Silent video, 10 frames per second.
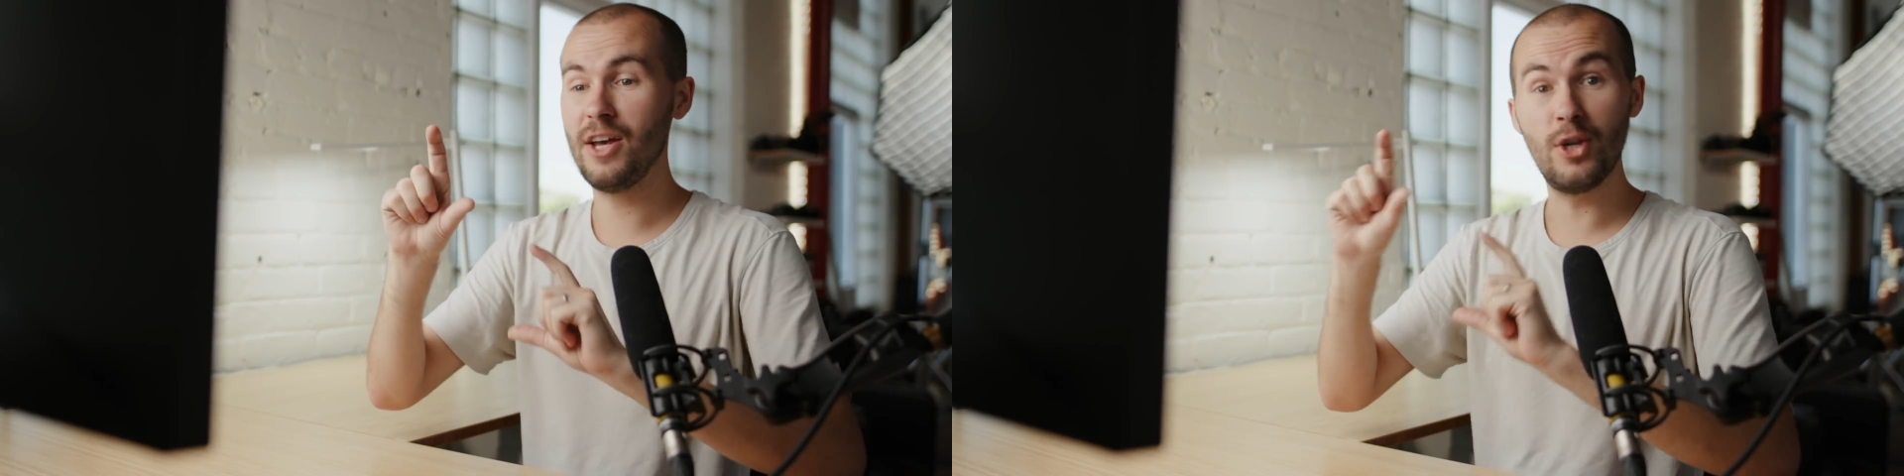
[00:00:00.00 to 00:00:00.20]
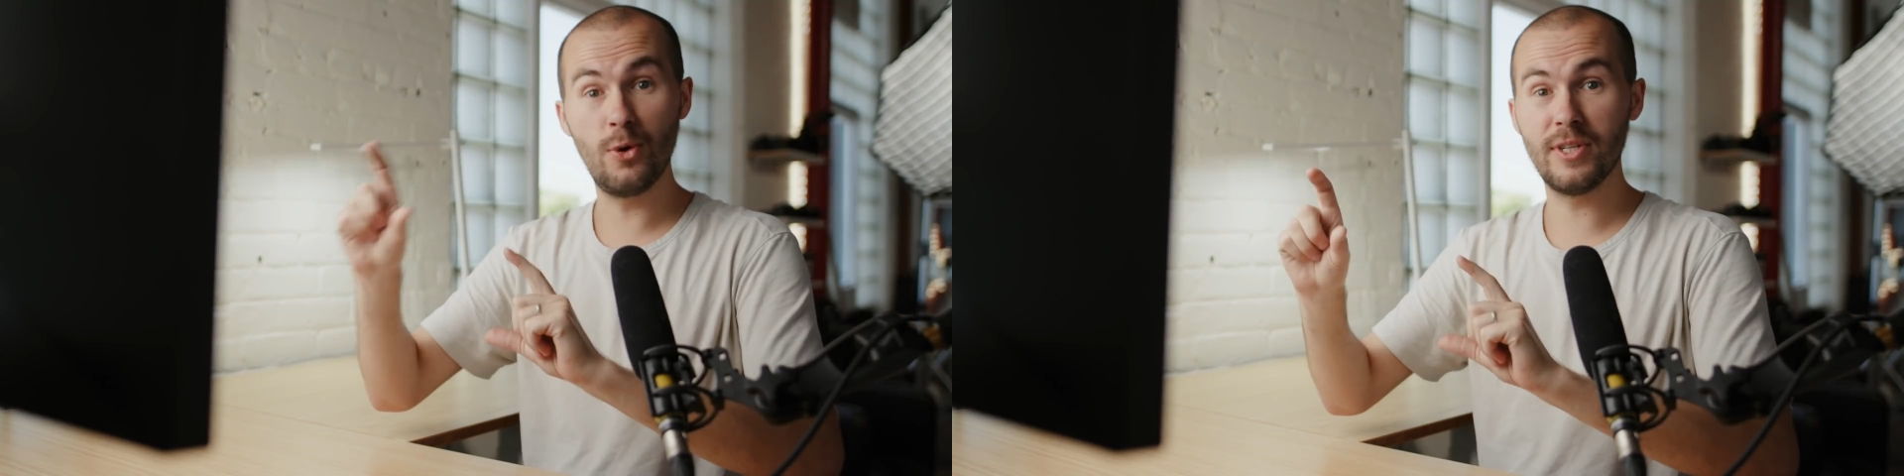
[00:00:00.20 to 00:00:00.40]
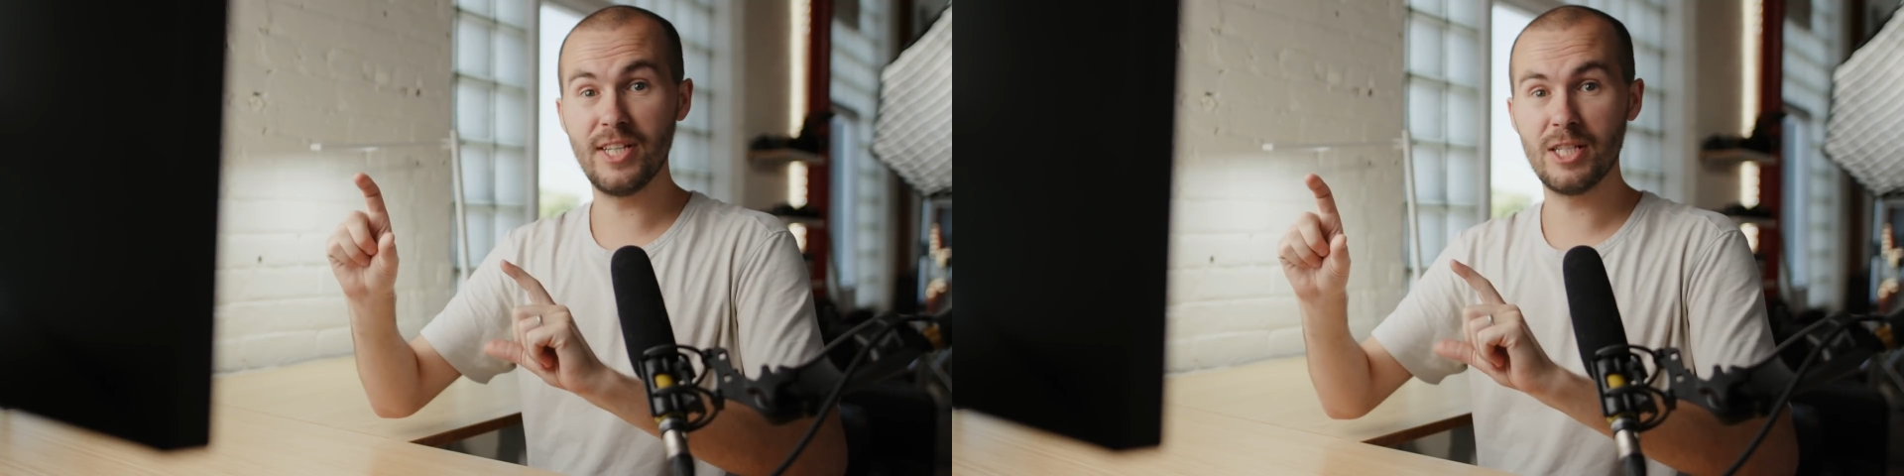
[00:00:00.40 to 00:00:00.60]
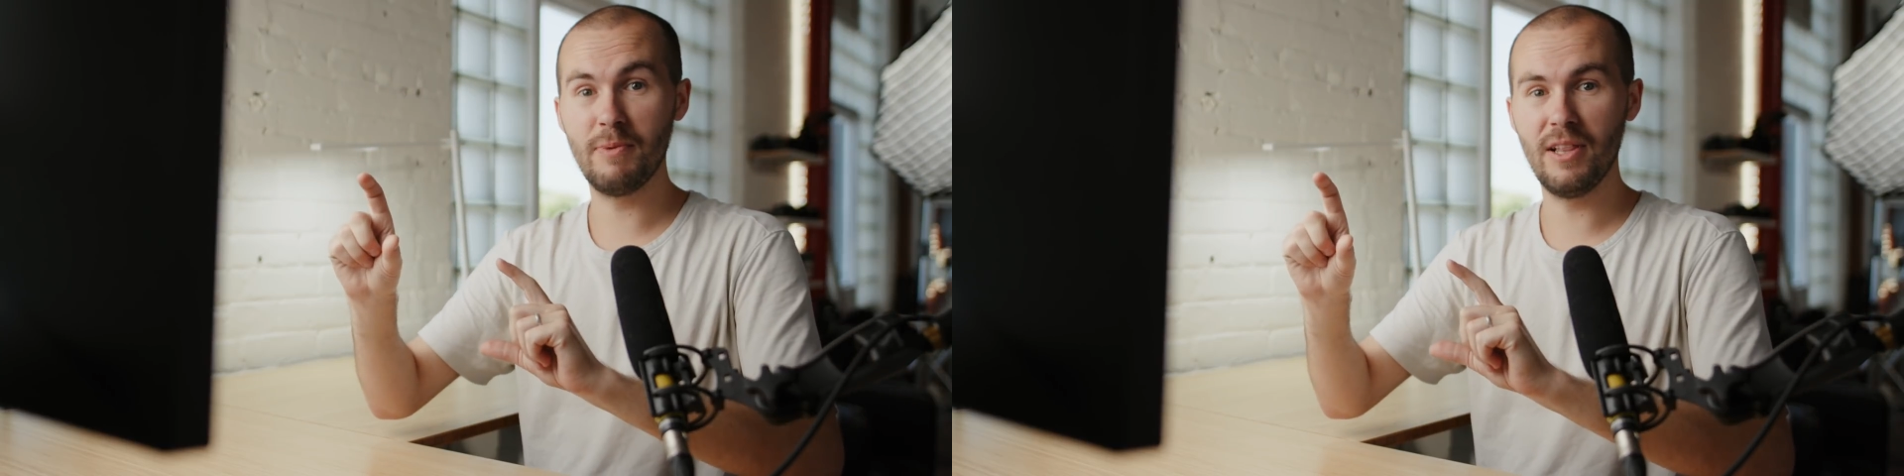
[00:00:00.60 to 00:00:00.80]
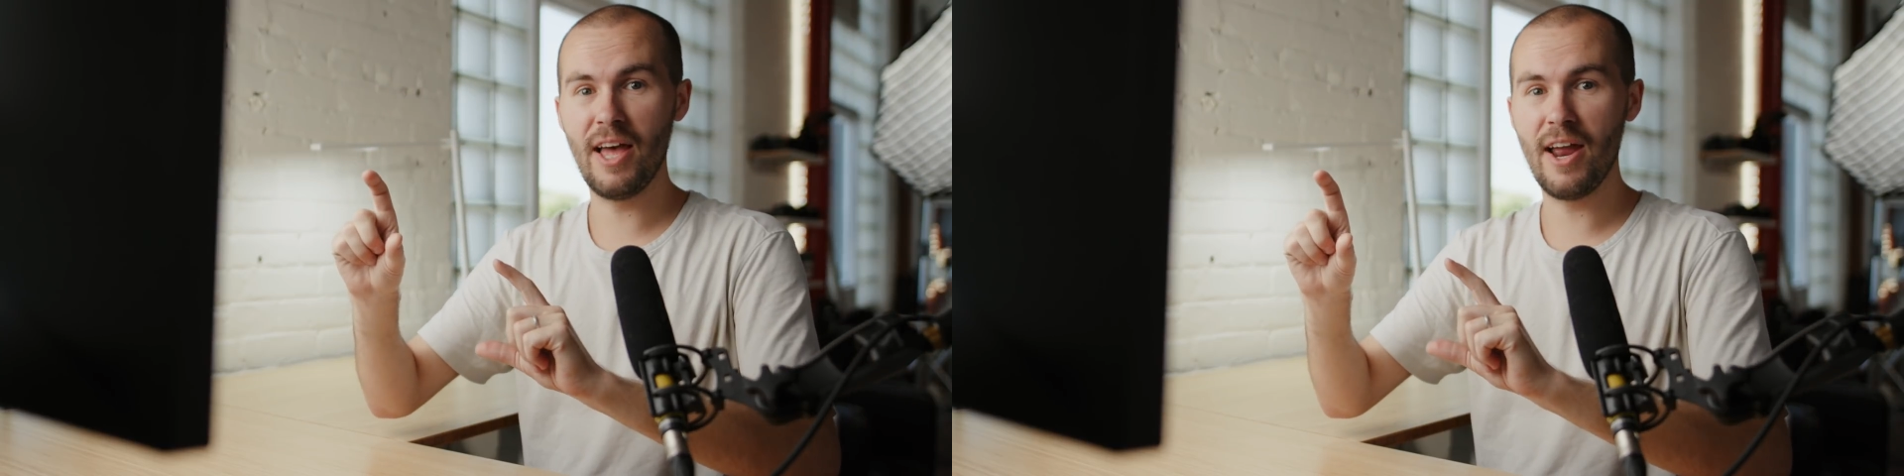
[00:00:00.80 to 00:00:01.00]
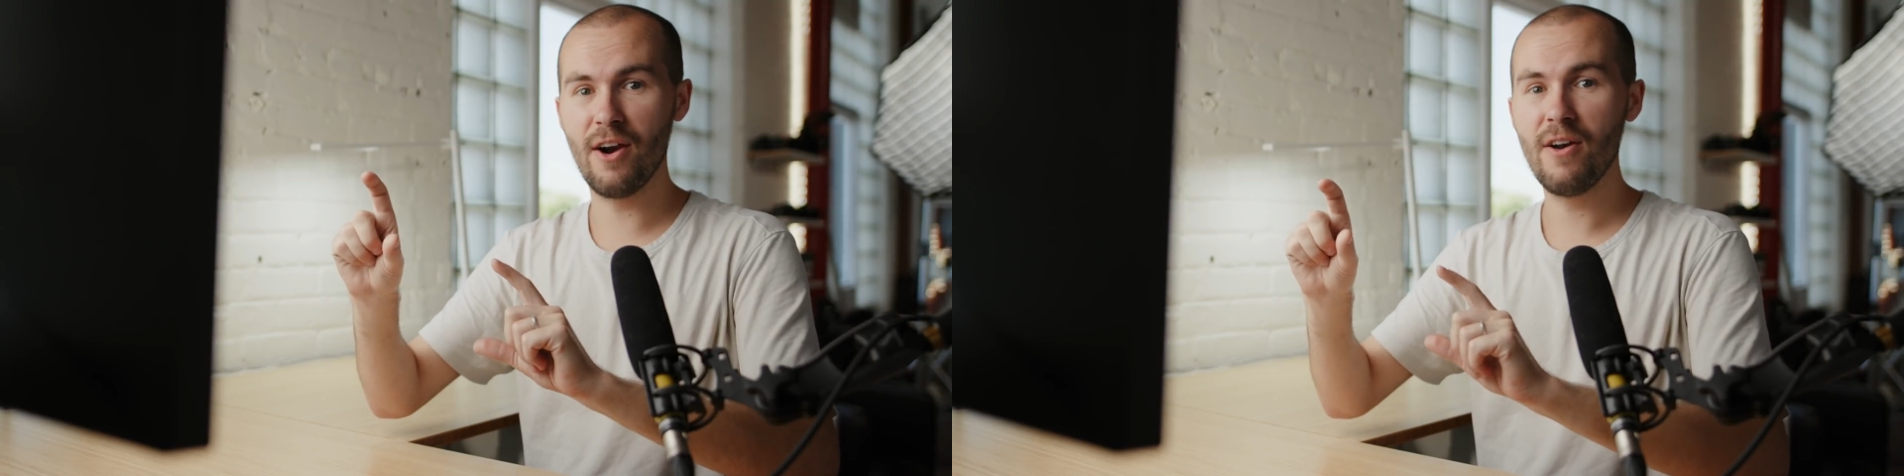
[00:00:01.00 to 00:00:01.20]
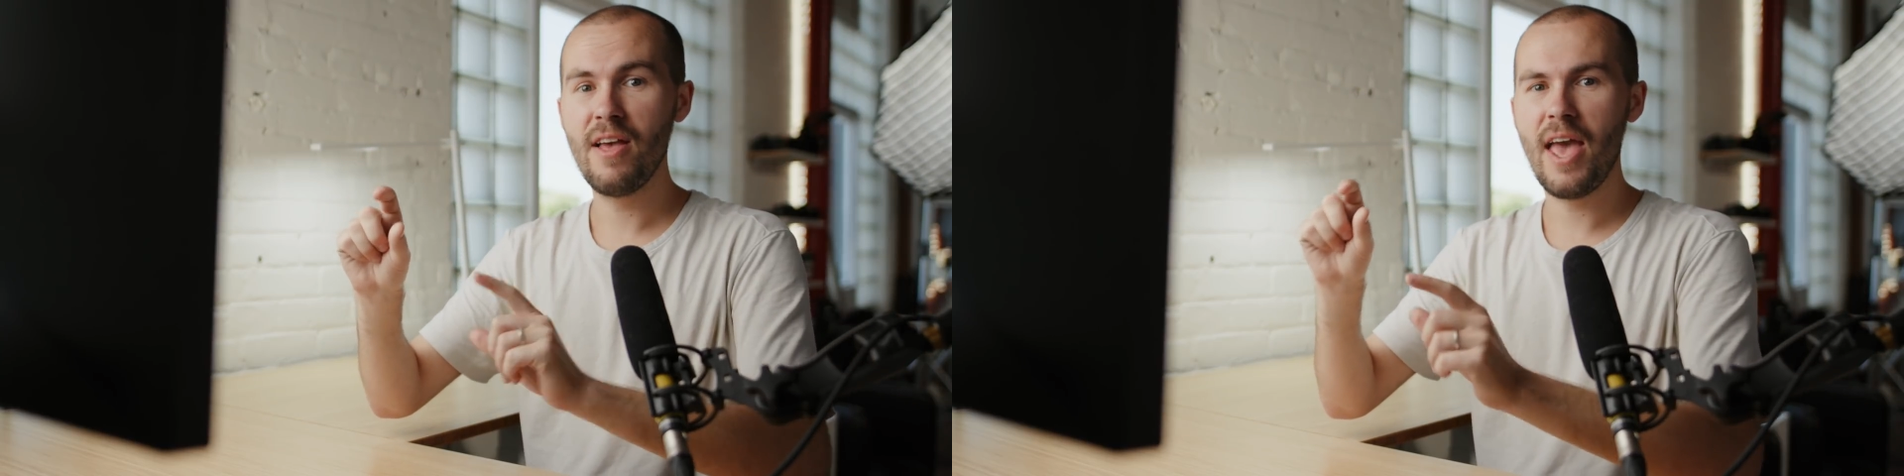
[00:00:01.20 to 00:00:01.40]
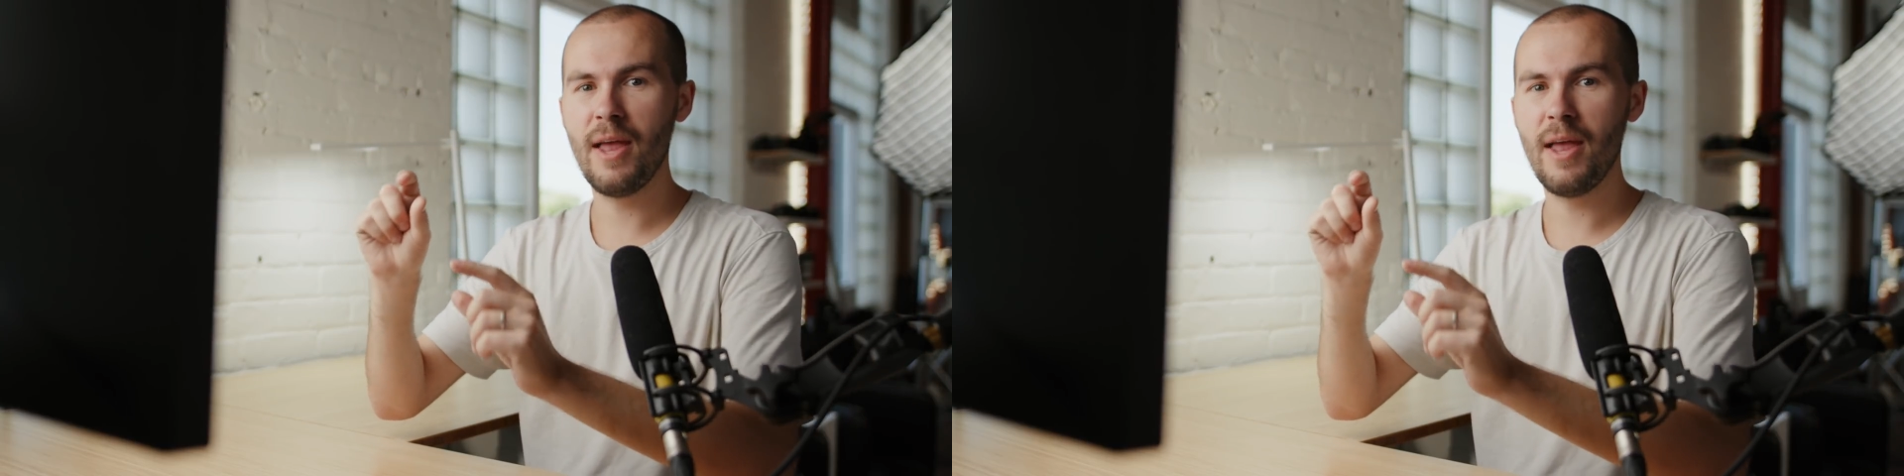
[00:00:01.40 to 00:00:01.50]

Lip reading: a new adjustment layer